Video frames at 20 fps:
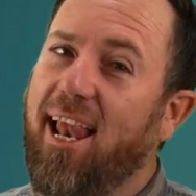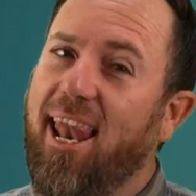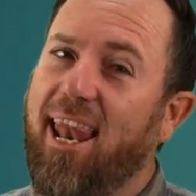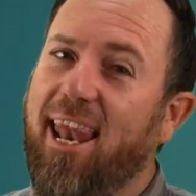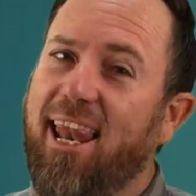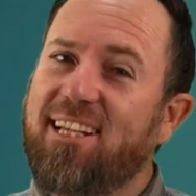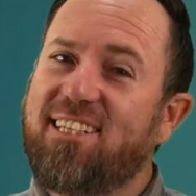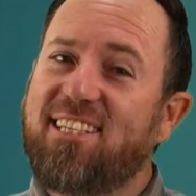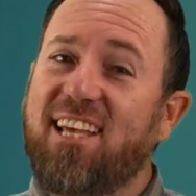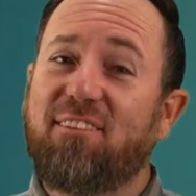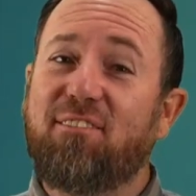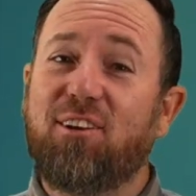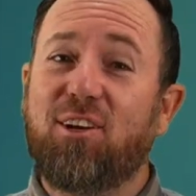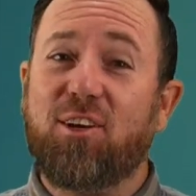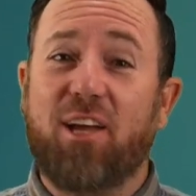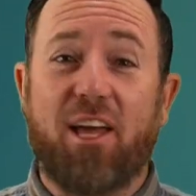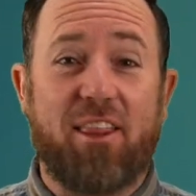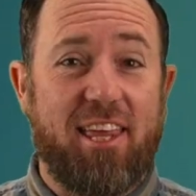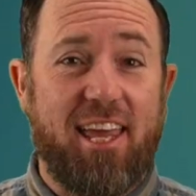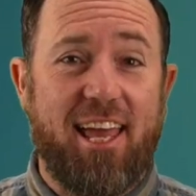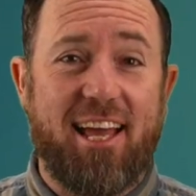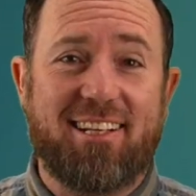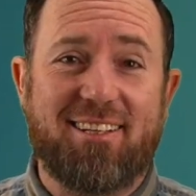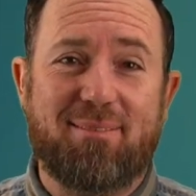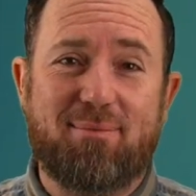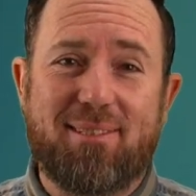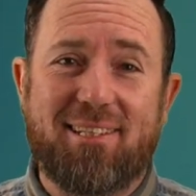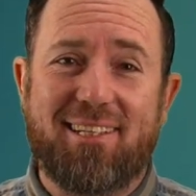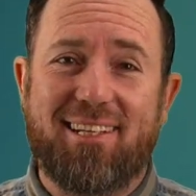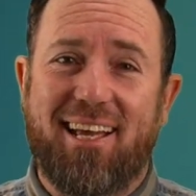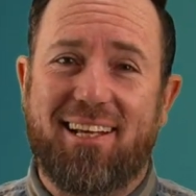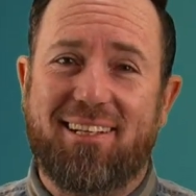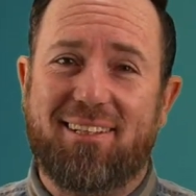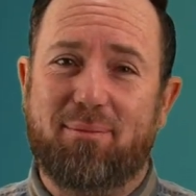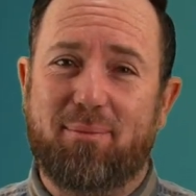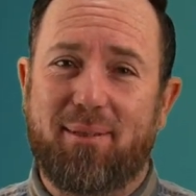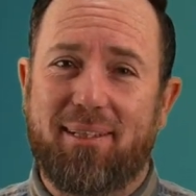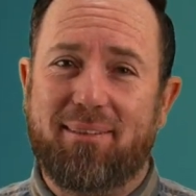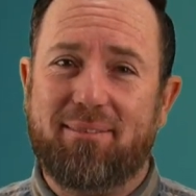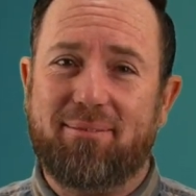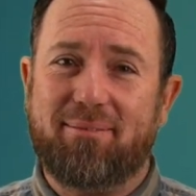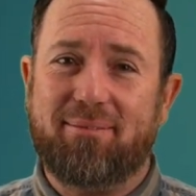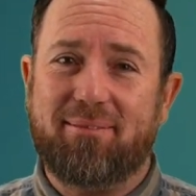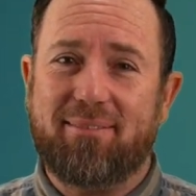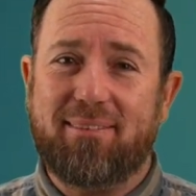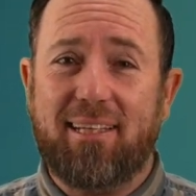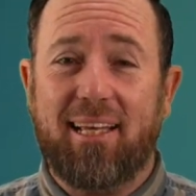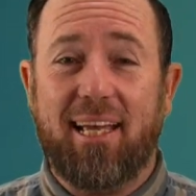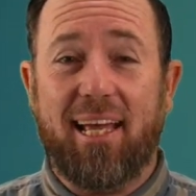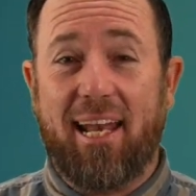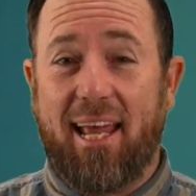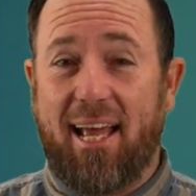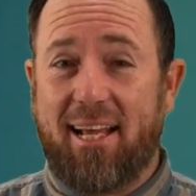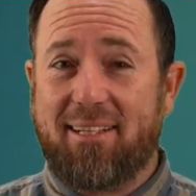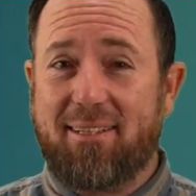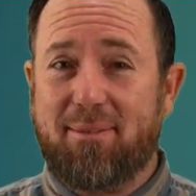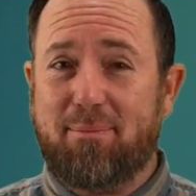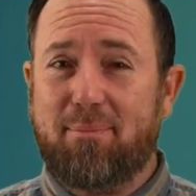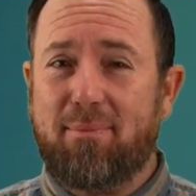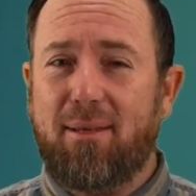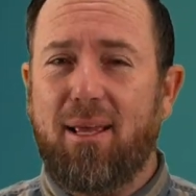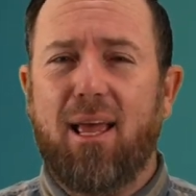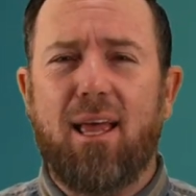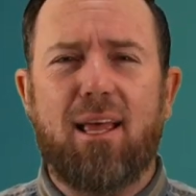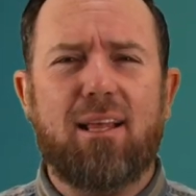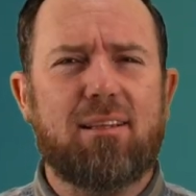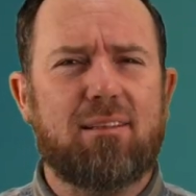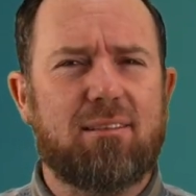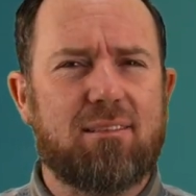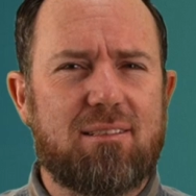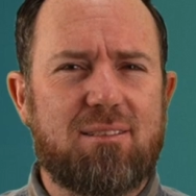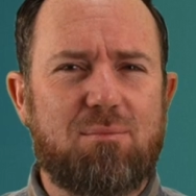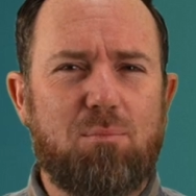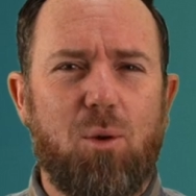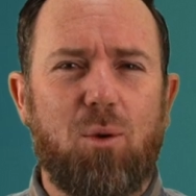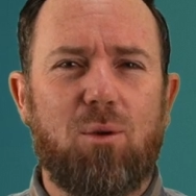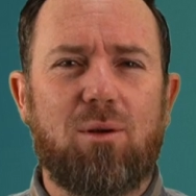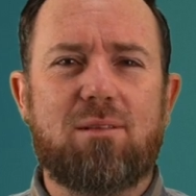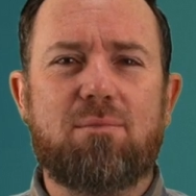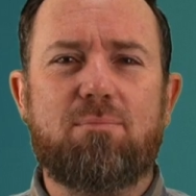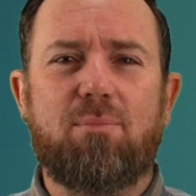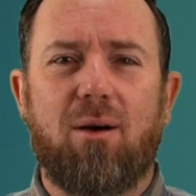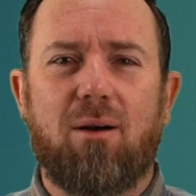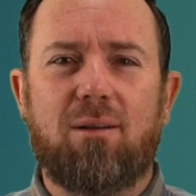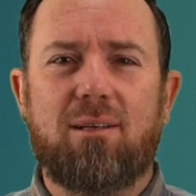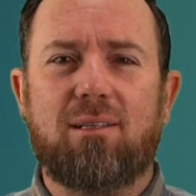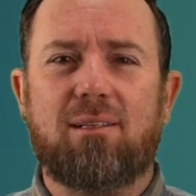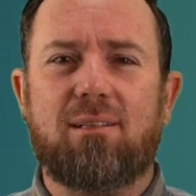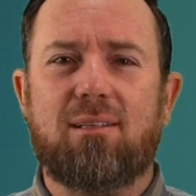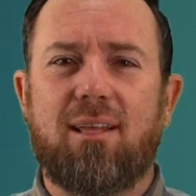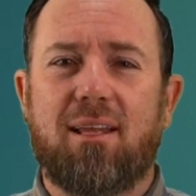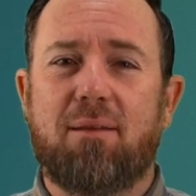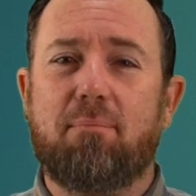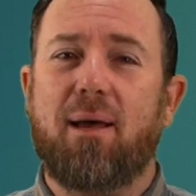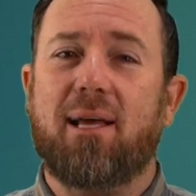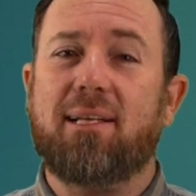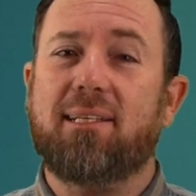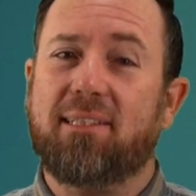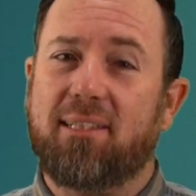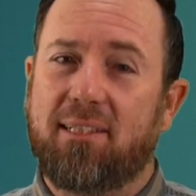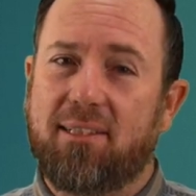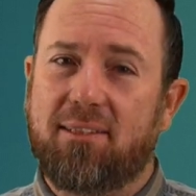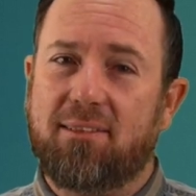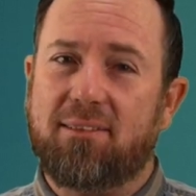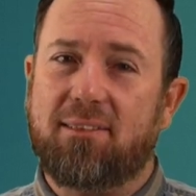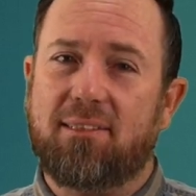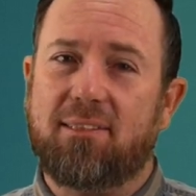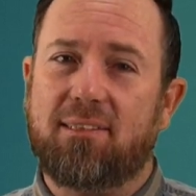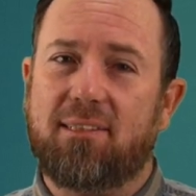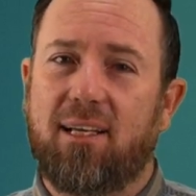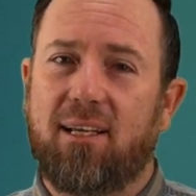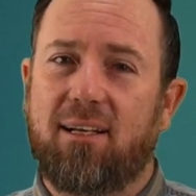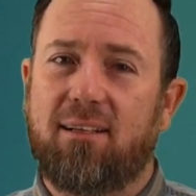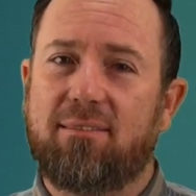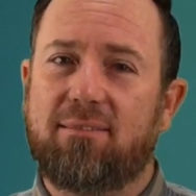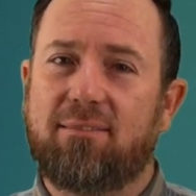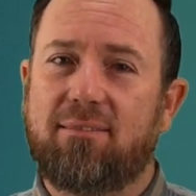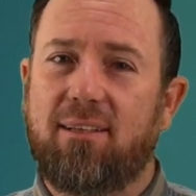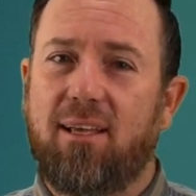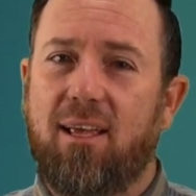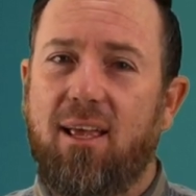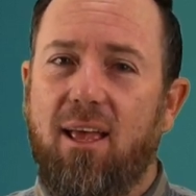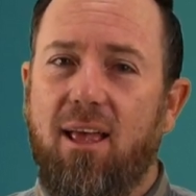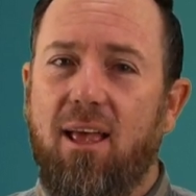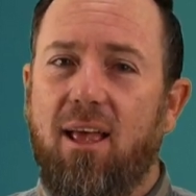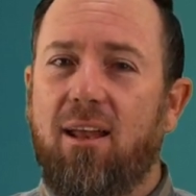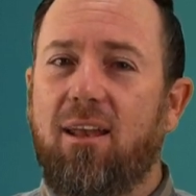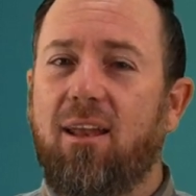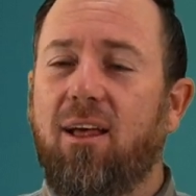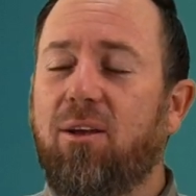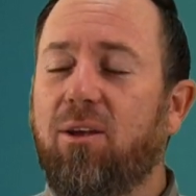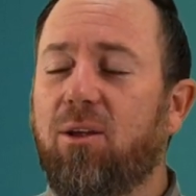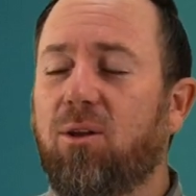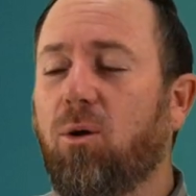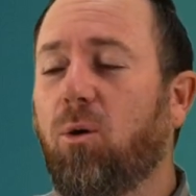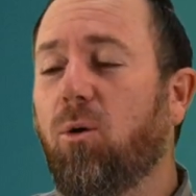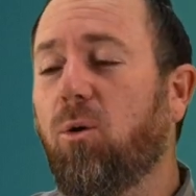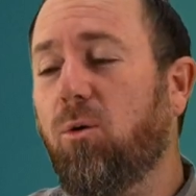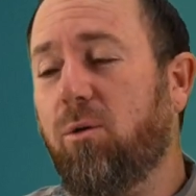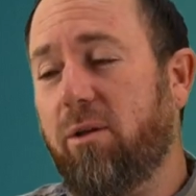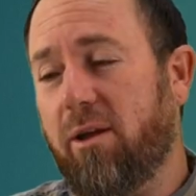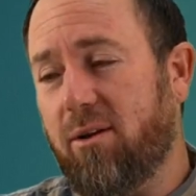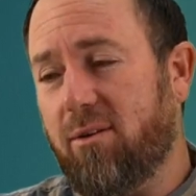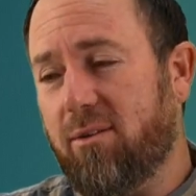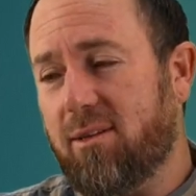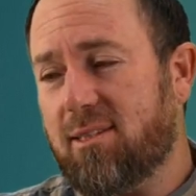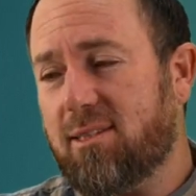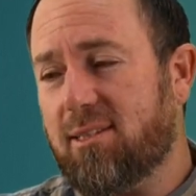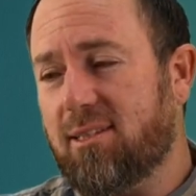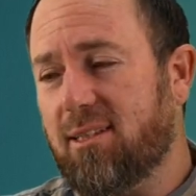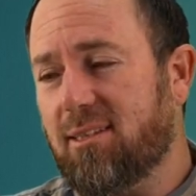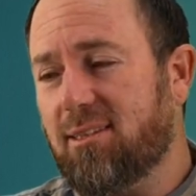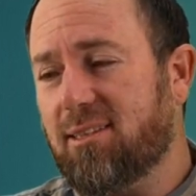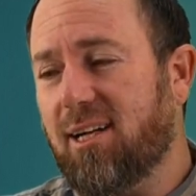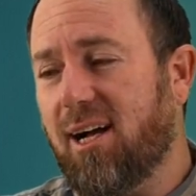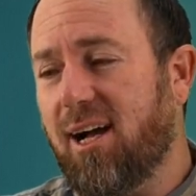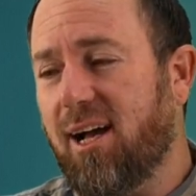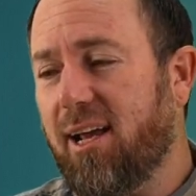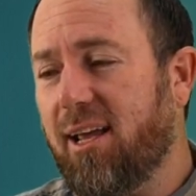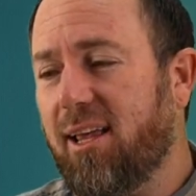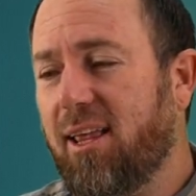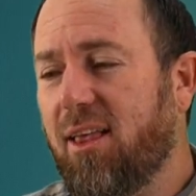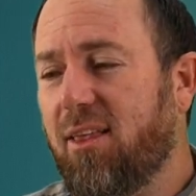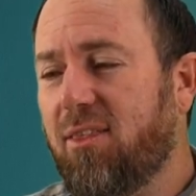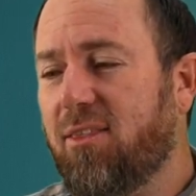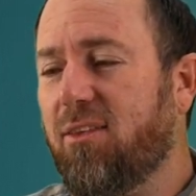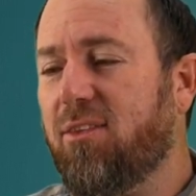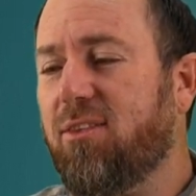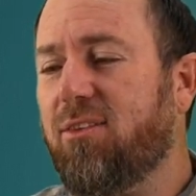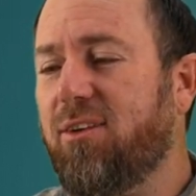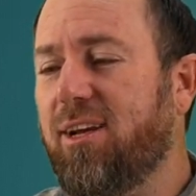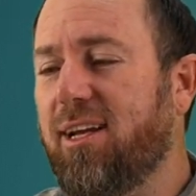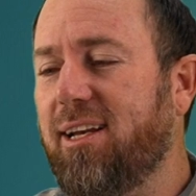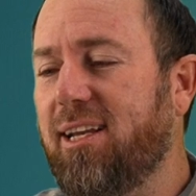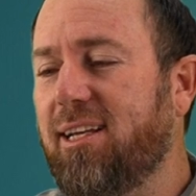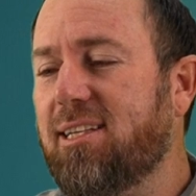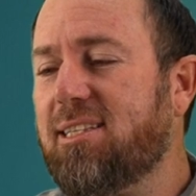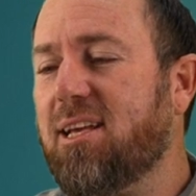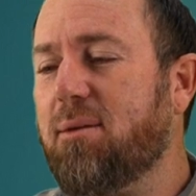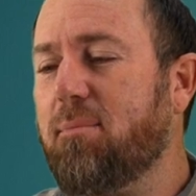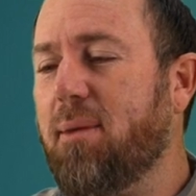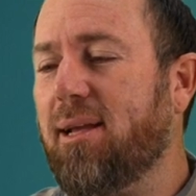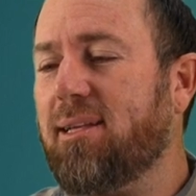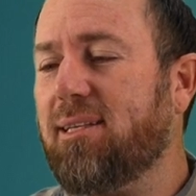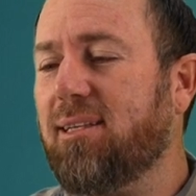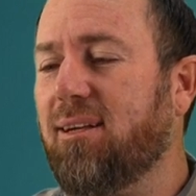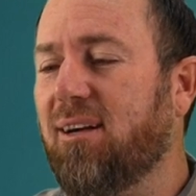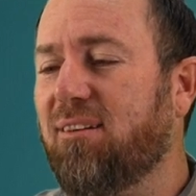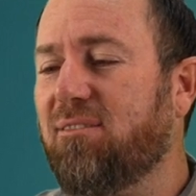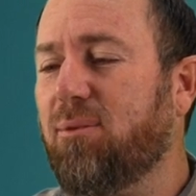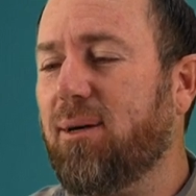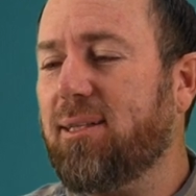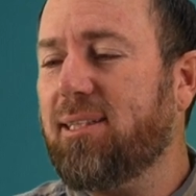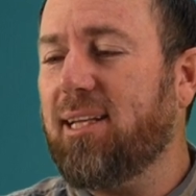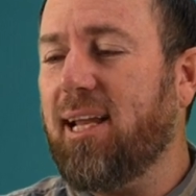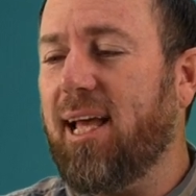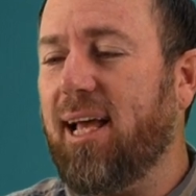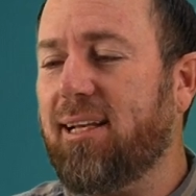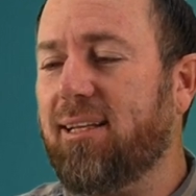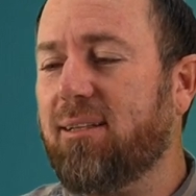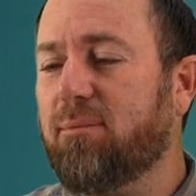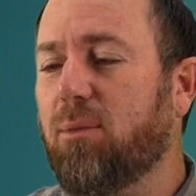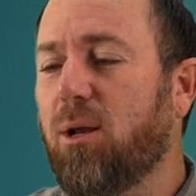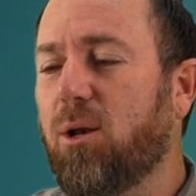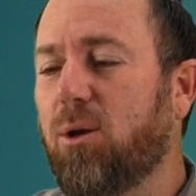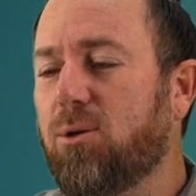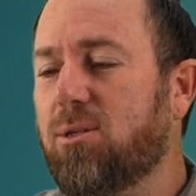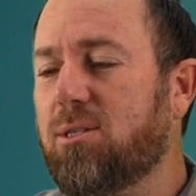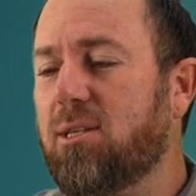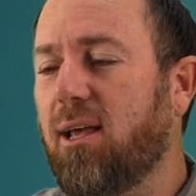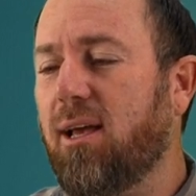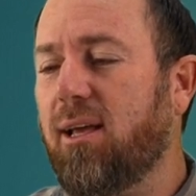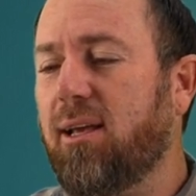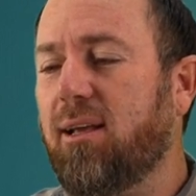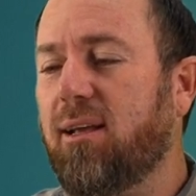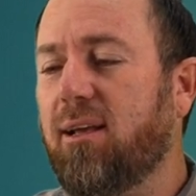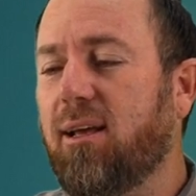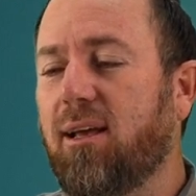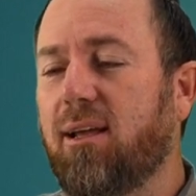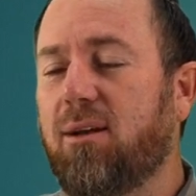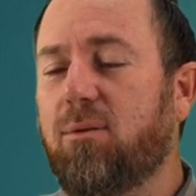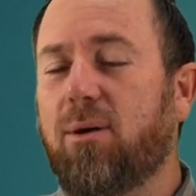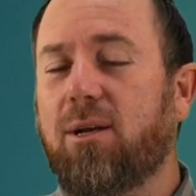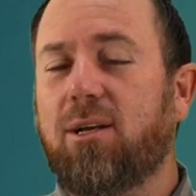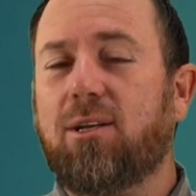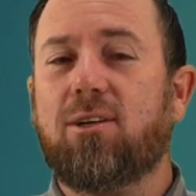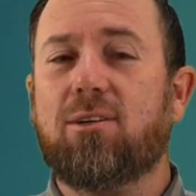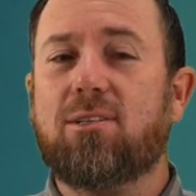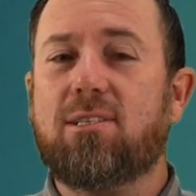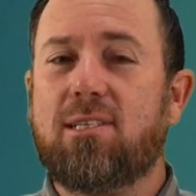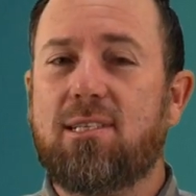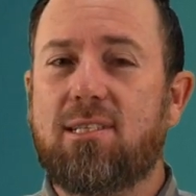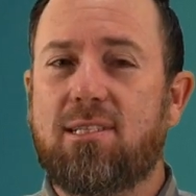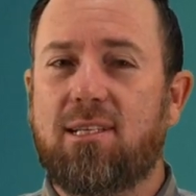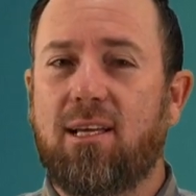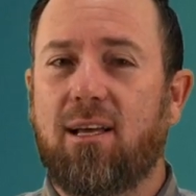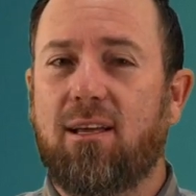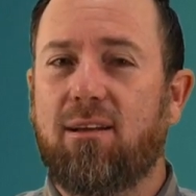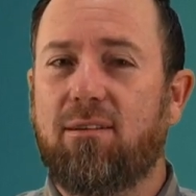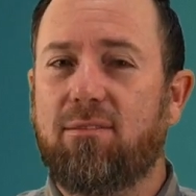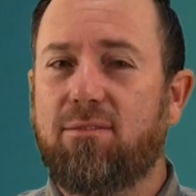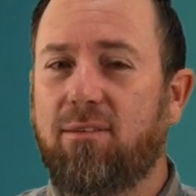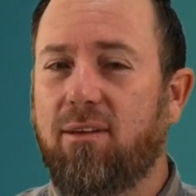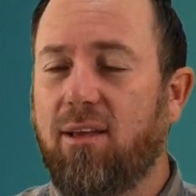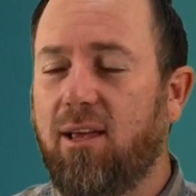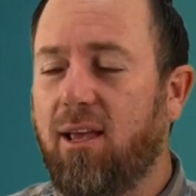Let's have a look at the atom's anatomy. An atom, the smallest particle that matter can consist out of. Now you'll all know this little guy, the 3D schematic of what an atom looks like and what it consists out of.